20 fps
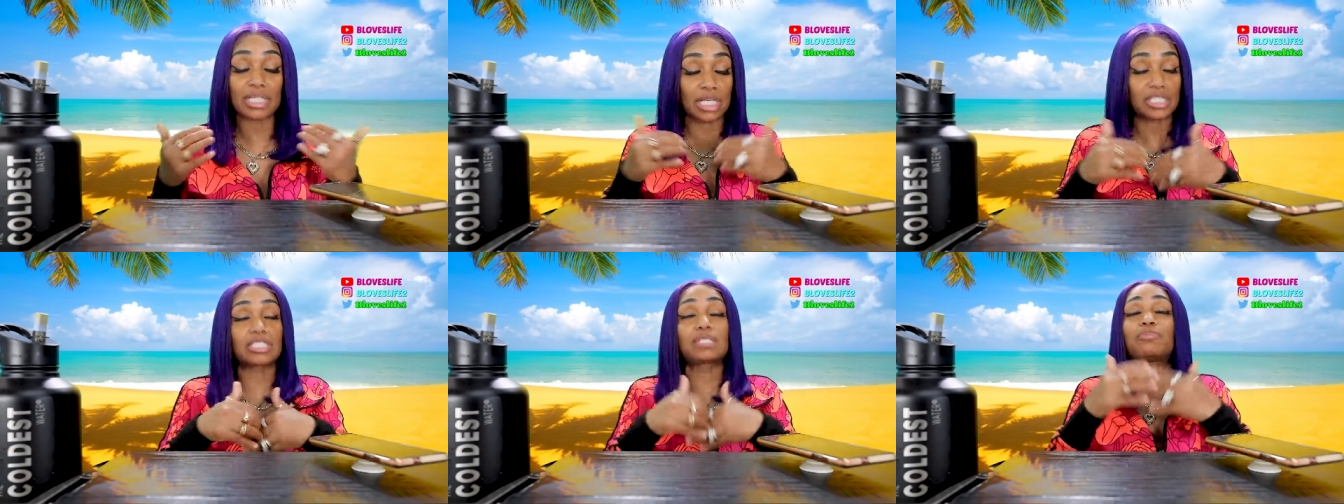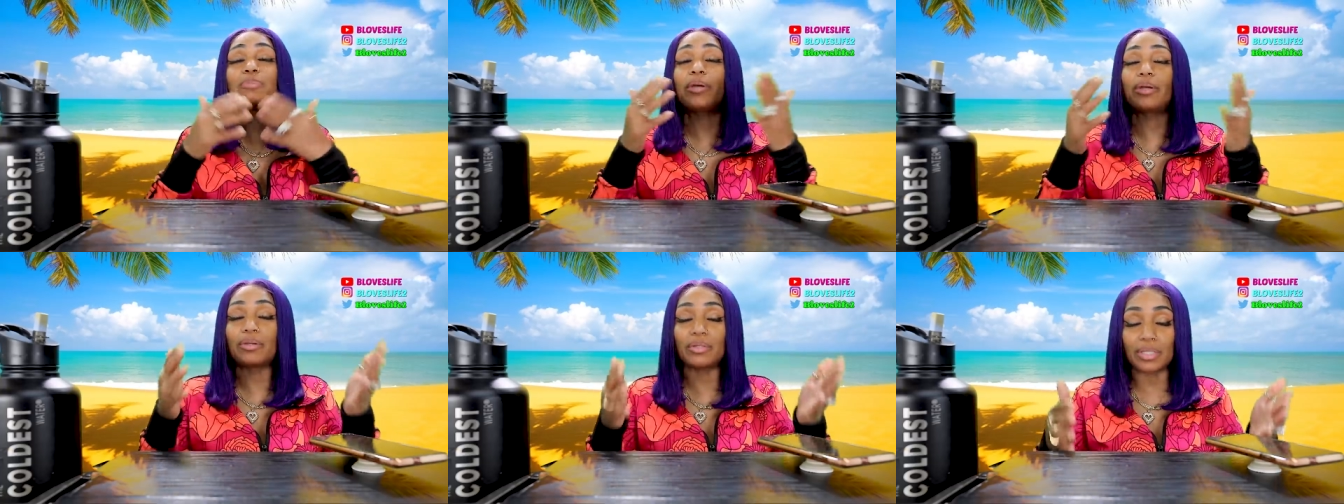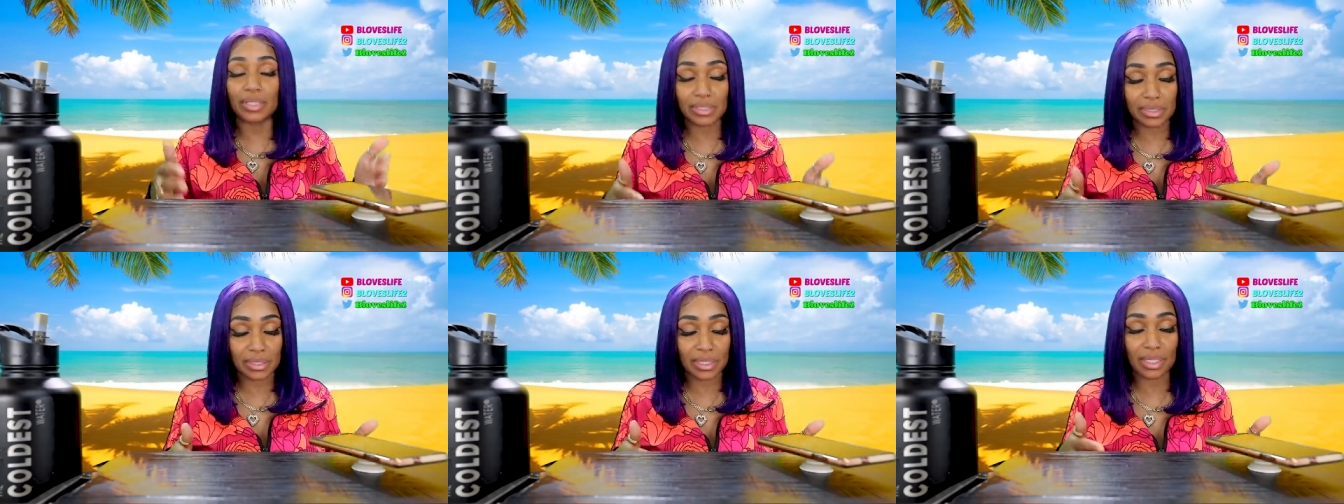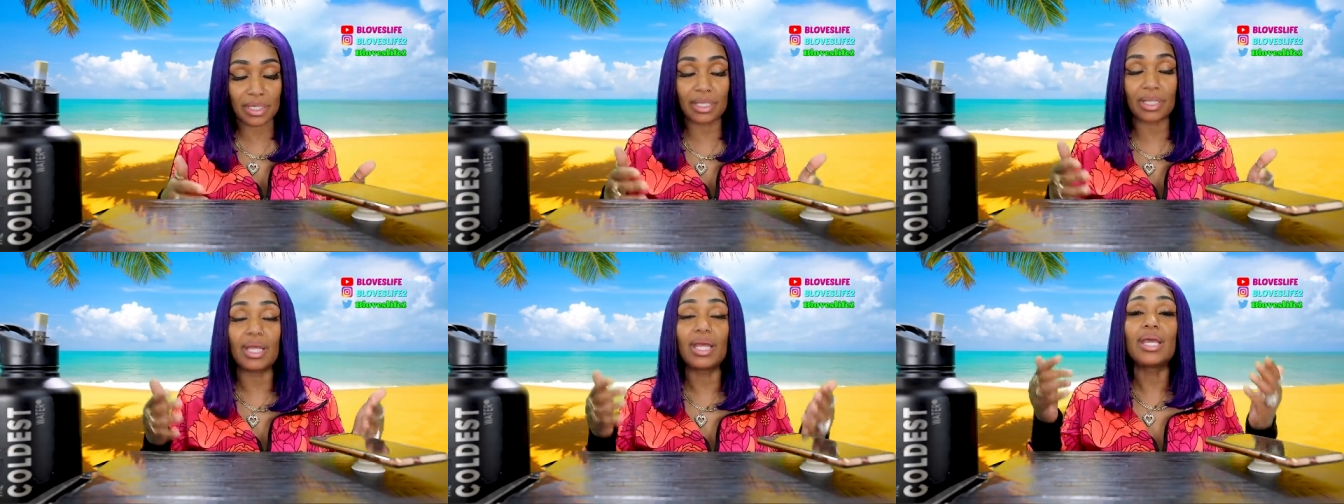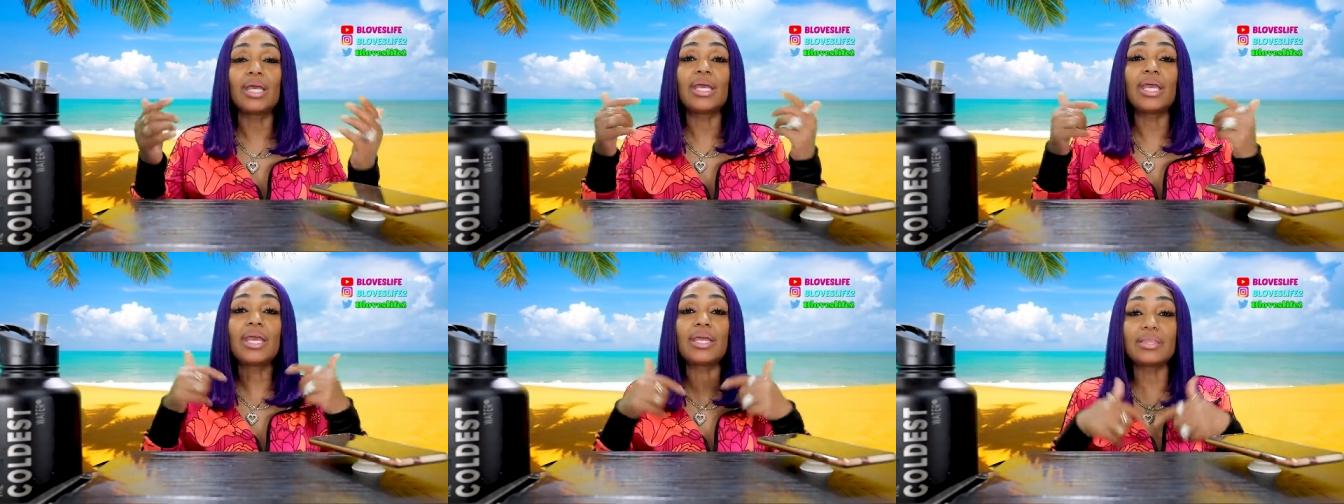experience
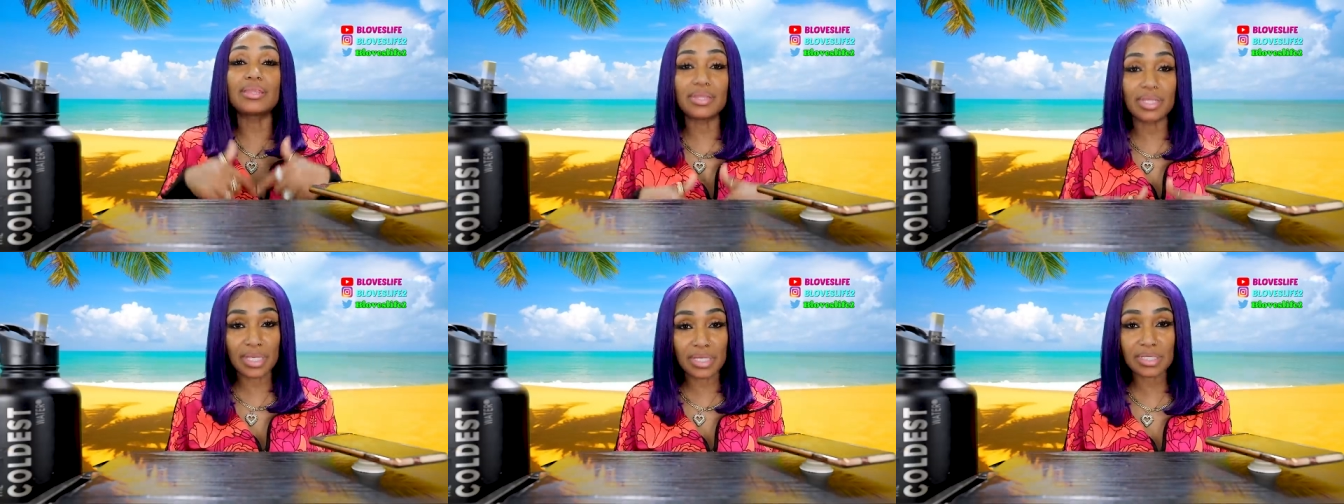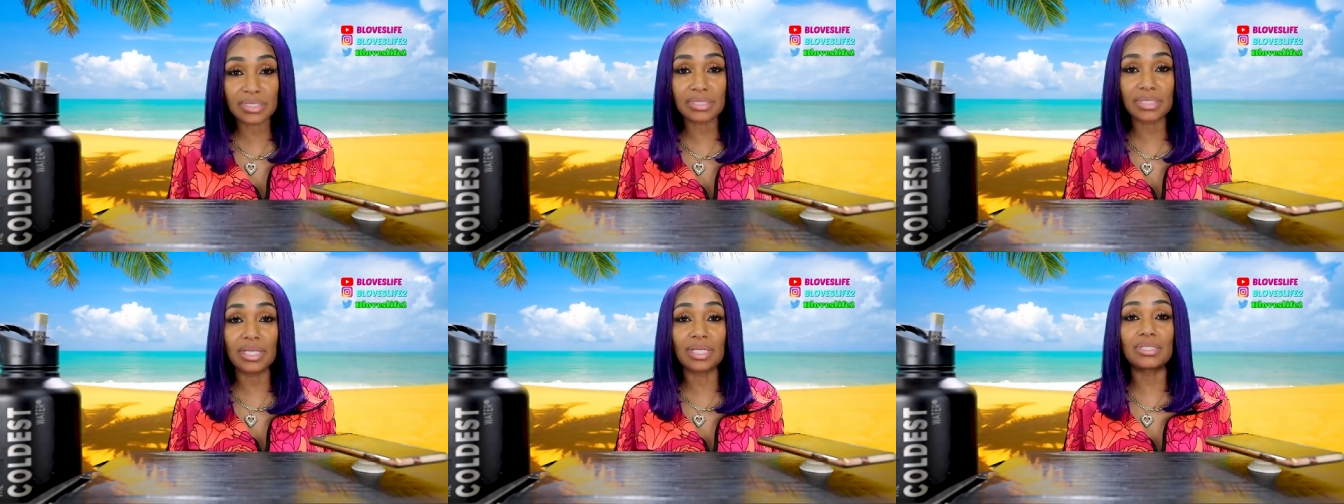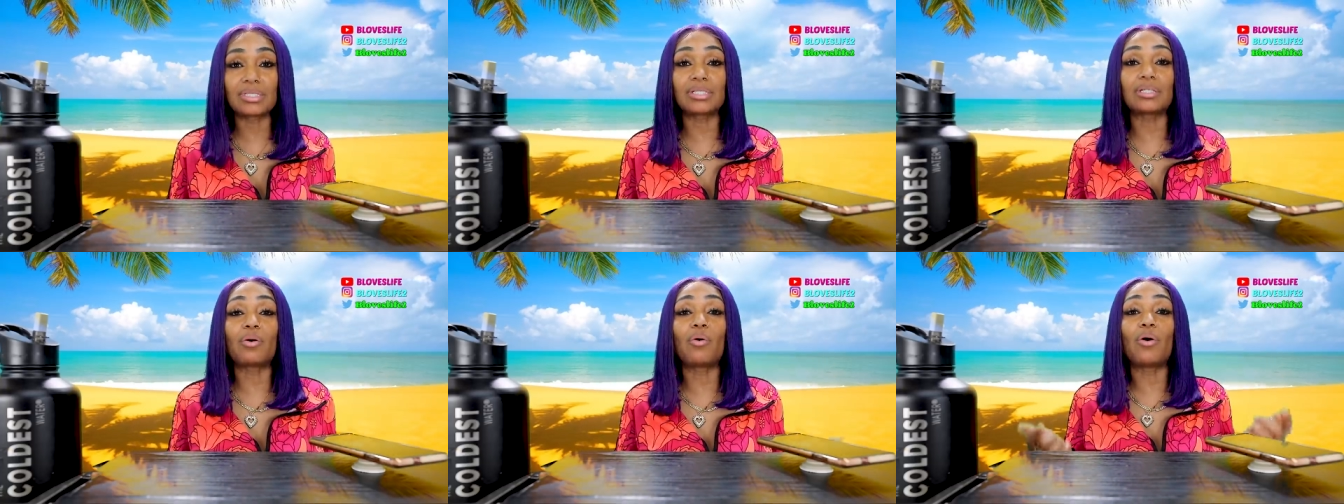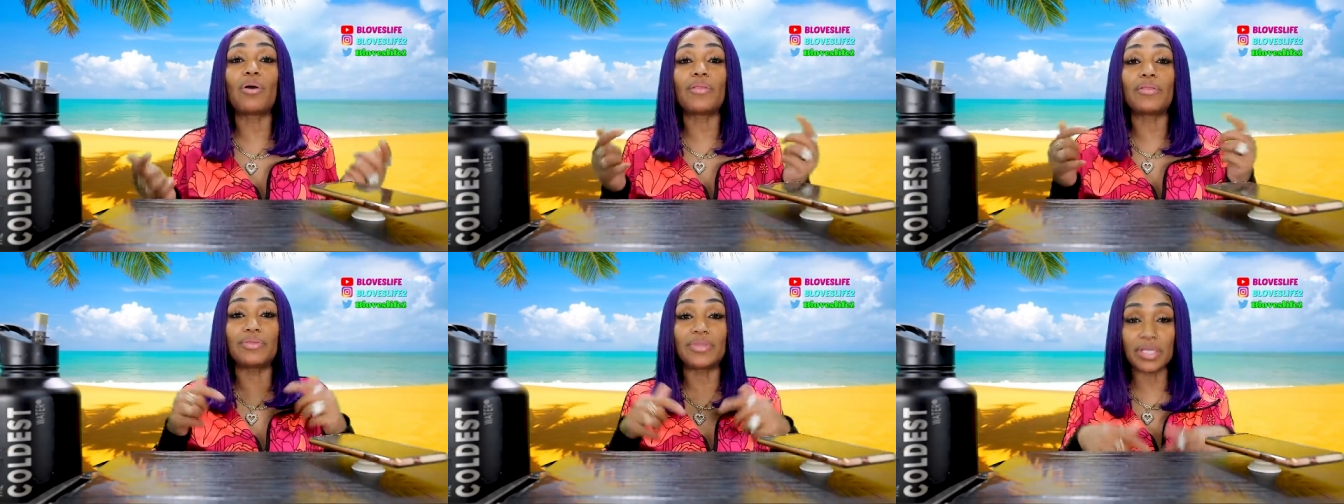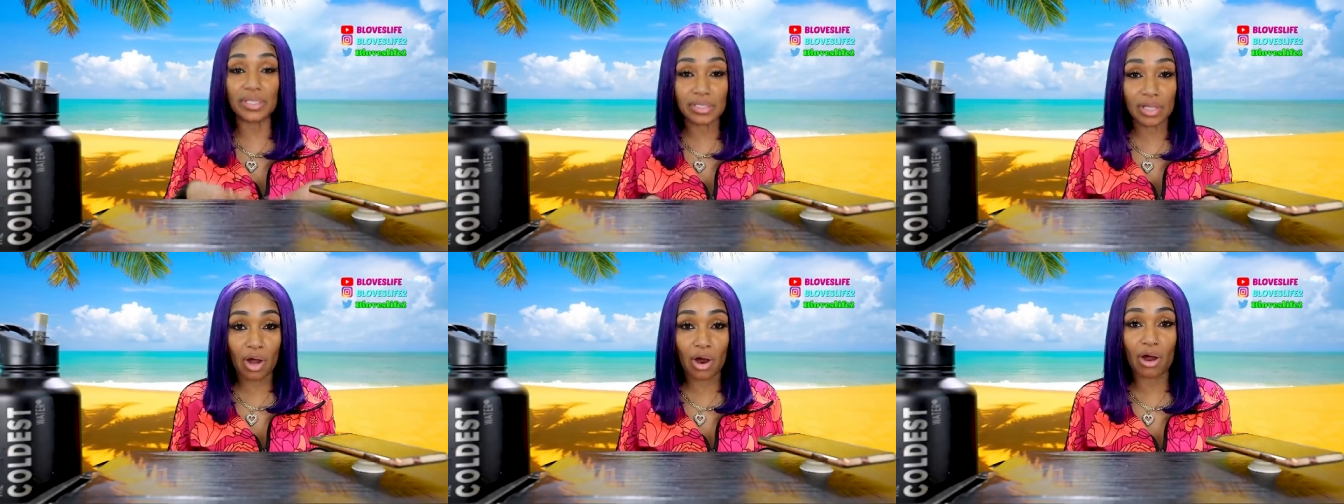it in this season, on
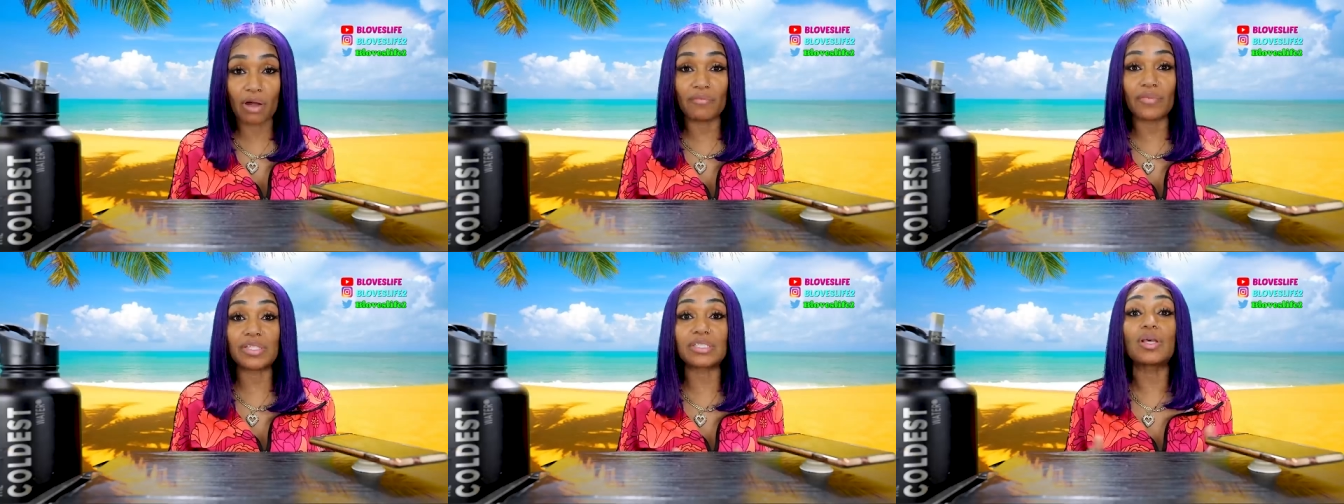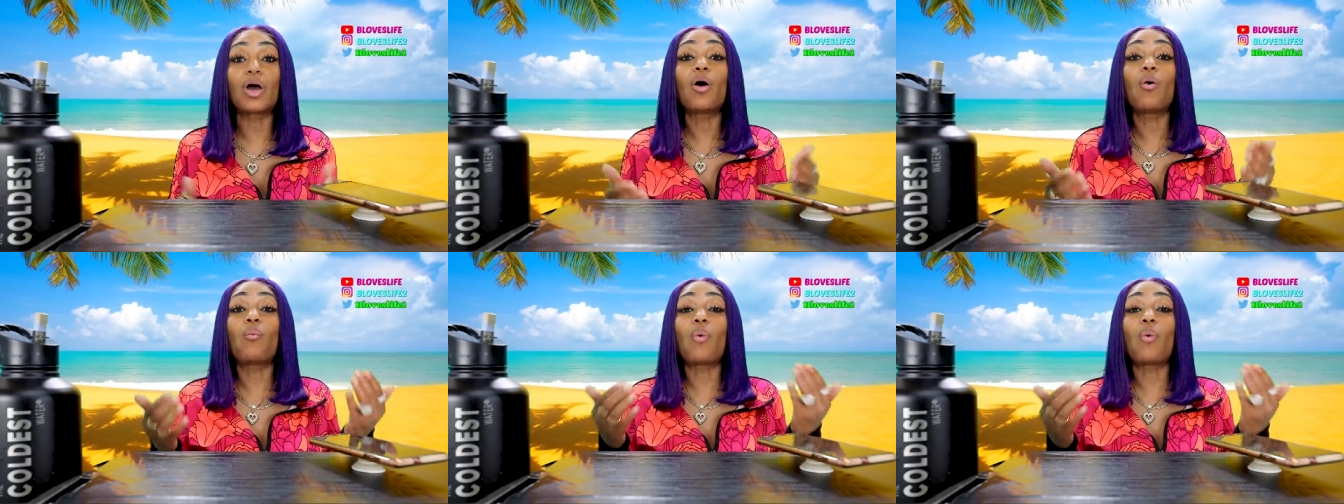this harvest,